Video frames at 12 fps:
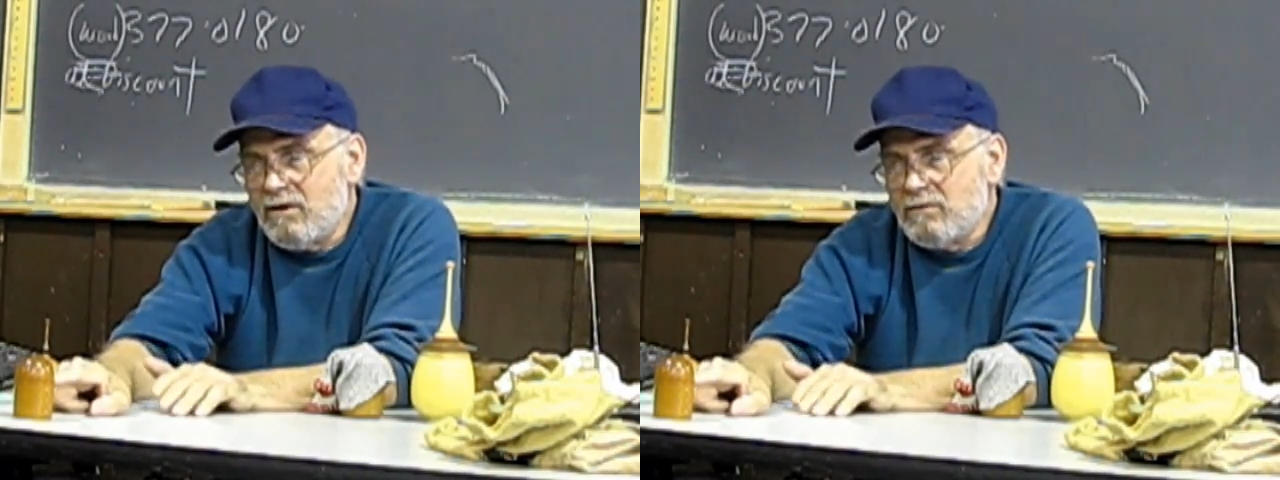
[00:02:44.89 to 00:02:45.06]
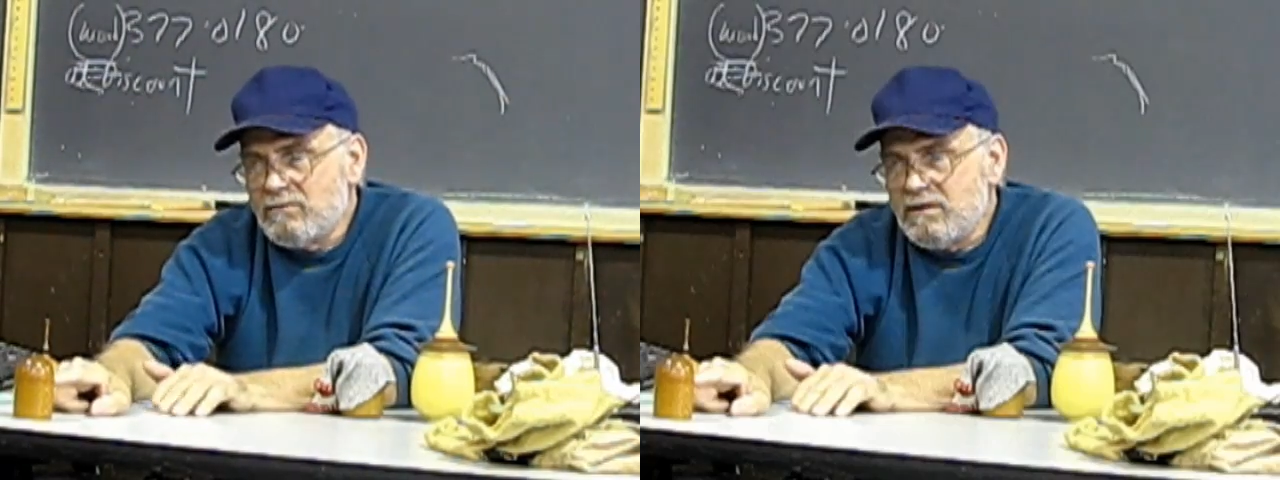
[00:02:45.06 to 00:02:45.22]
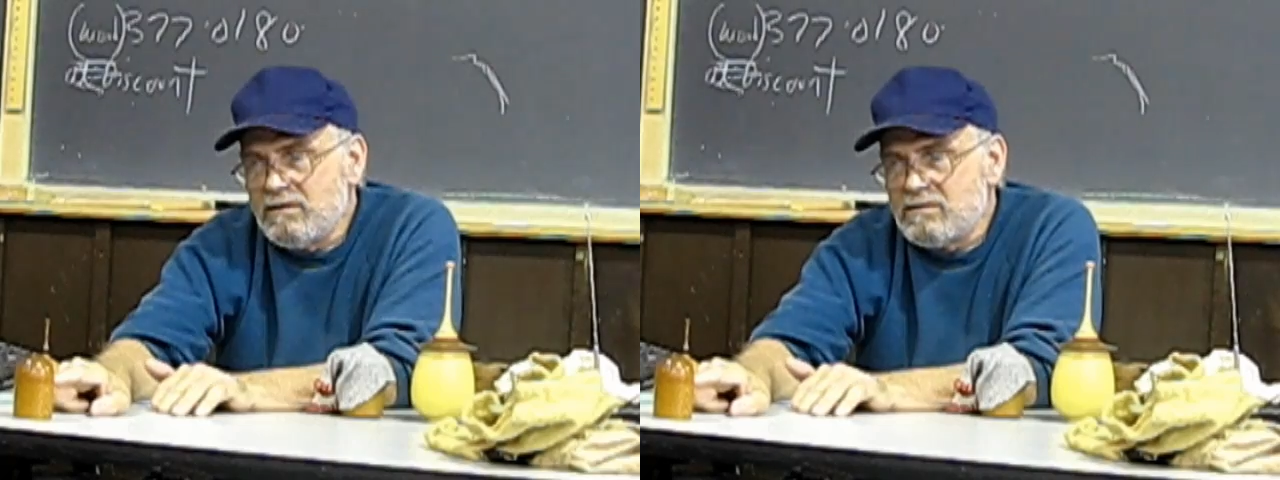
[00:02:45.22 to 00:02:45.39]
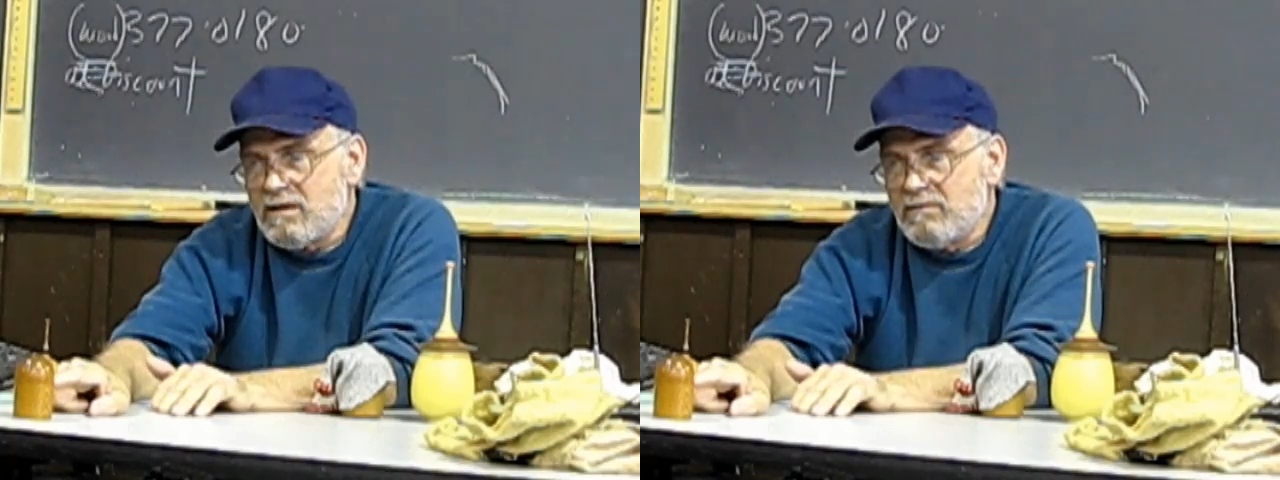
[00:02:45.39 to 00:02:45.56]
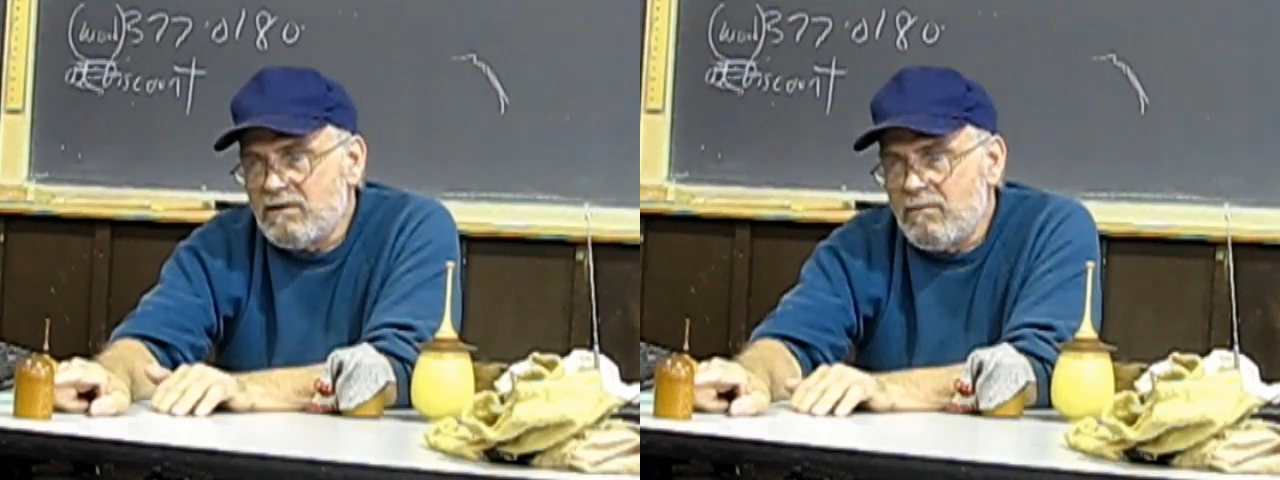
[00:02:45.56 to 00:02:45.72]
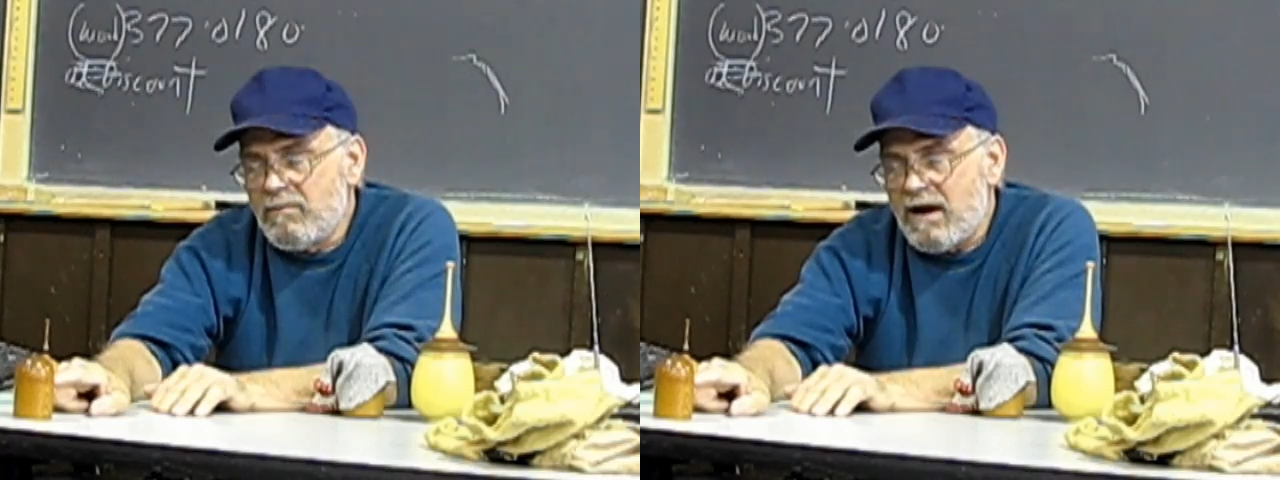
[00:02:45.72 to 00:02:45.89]
know, done
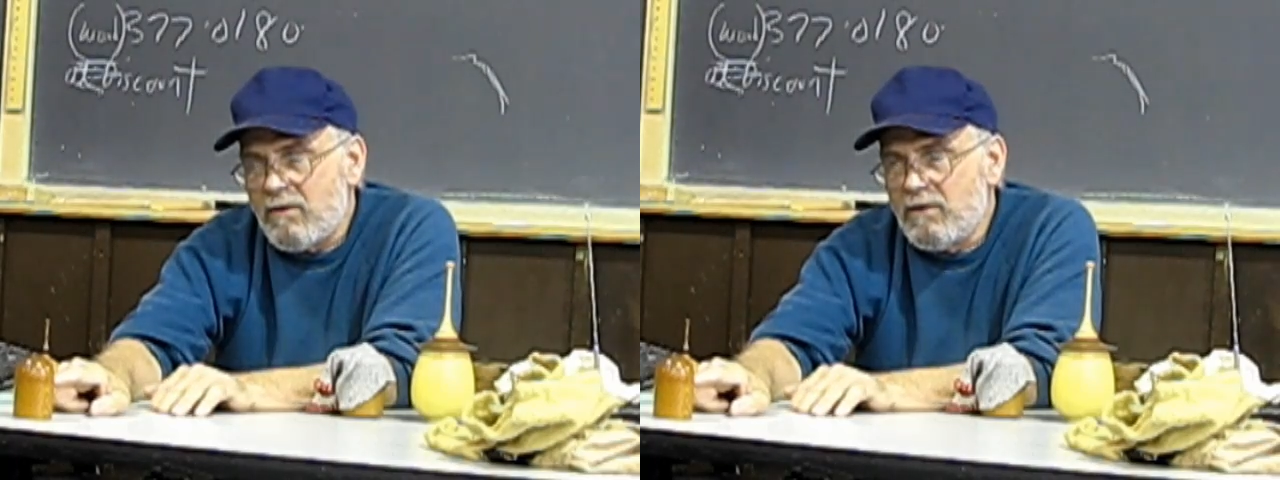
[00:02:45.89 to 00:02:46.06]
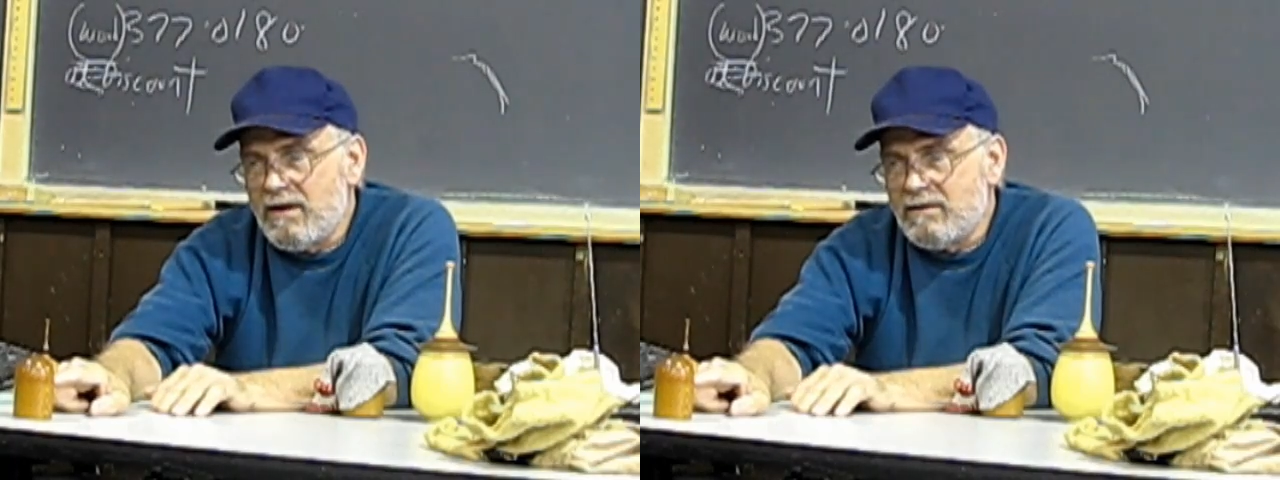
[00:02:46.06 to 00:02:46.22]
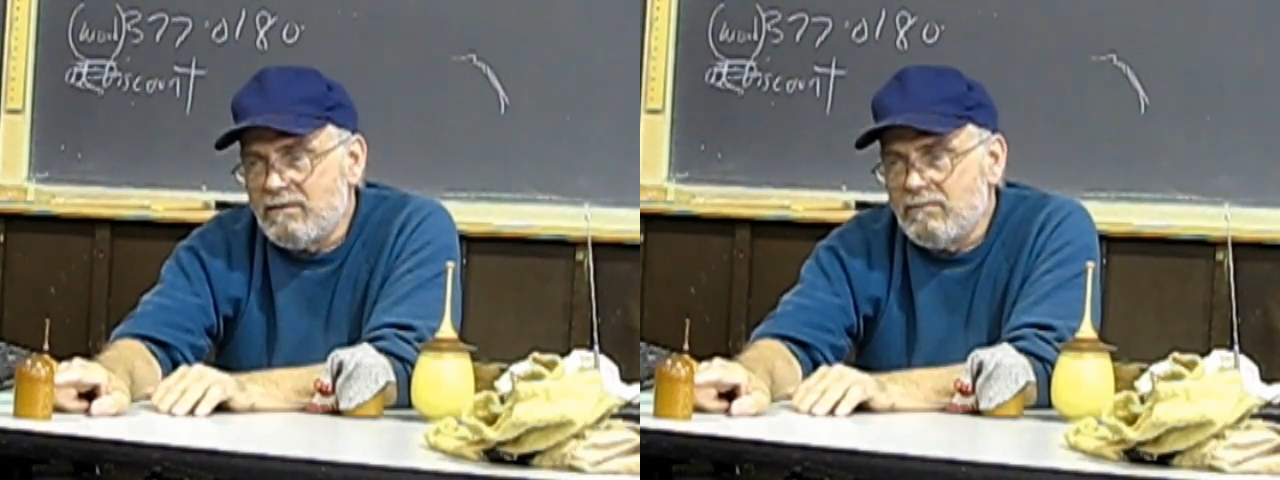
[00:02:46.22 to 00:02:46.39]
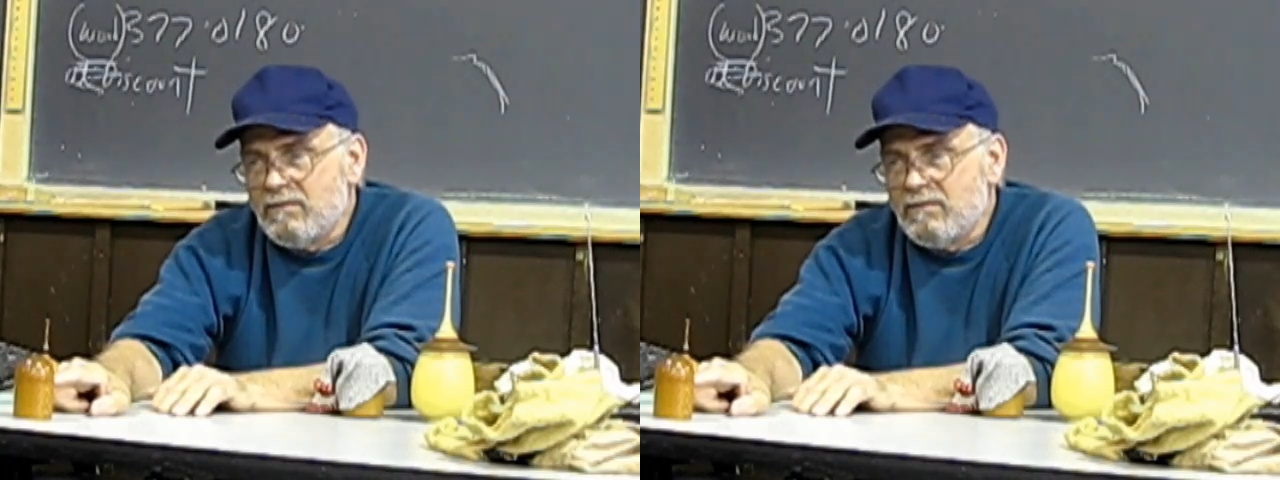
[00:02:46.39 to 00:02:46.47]
something about where